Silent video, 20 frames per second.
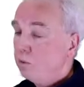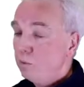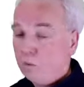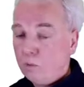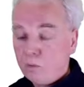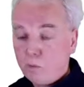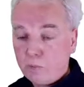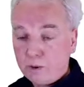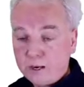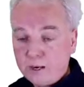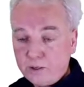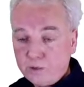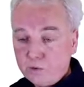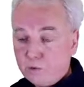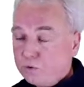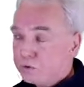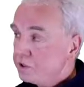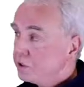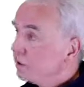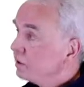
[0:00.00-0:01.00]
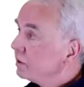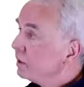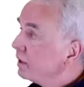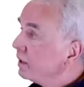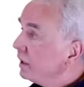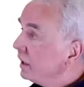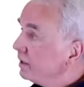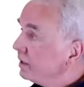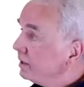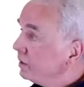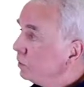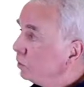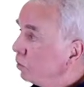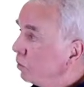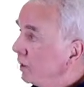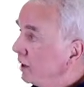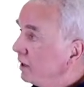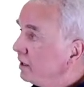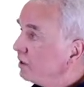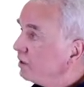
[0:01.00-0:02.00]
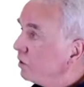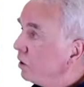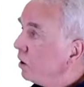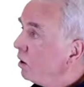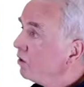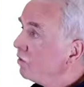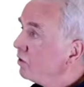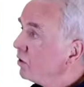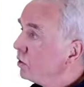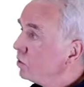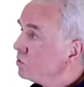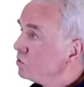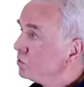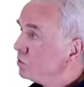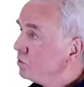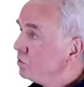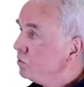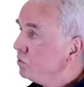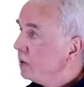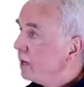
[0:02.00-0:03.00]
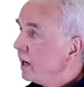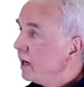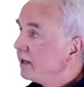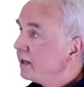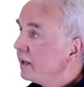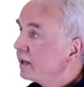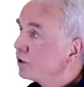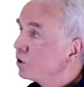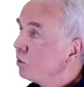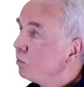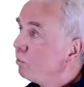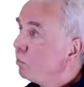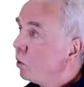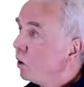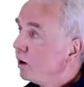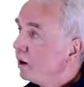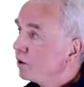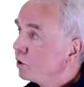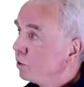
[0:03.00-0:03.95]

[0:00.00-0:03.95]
by using getting the weight of those two and then compare,